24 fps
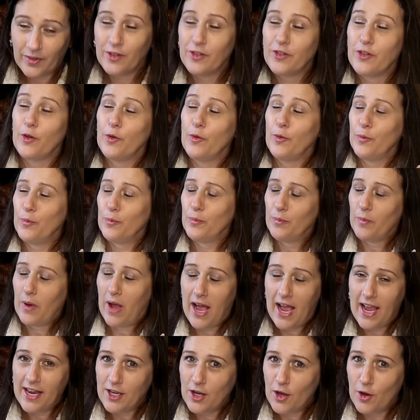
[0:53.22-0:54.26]
So
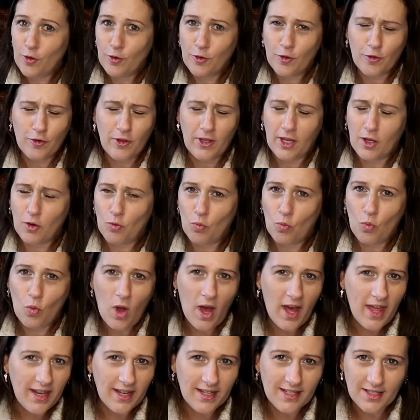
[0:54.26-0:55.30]
I know you're thinking,
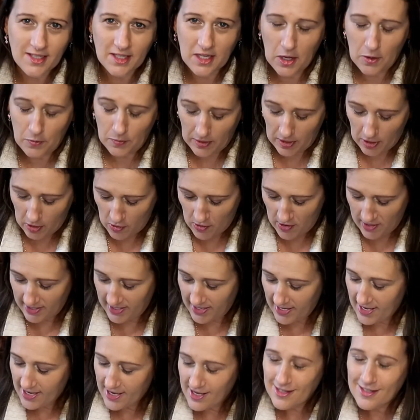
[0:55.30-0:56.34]
what is going on?
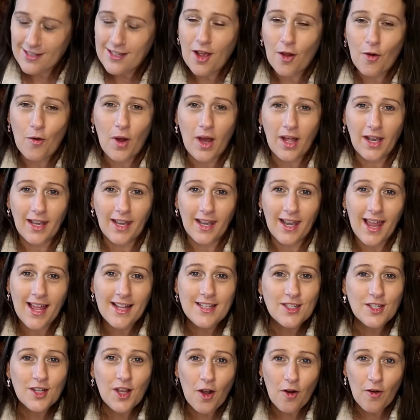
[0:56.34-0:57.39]
So
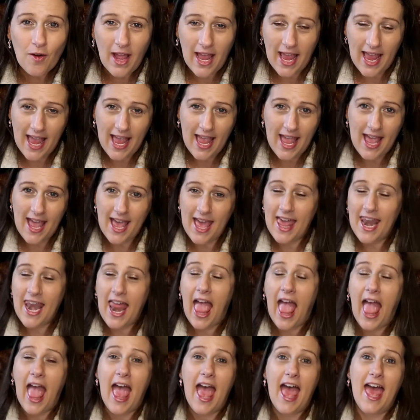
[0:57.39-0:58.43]
let's go ahead
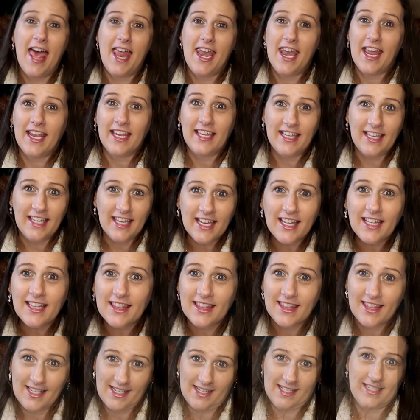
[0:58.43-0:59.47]
and
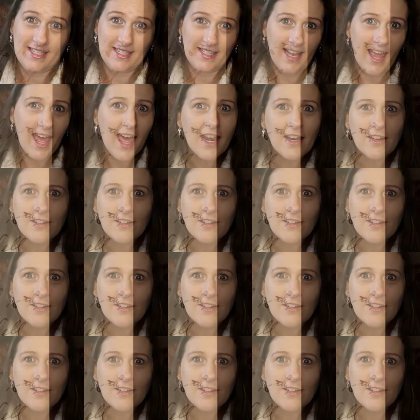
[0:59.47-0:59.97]
get this. December letter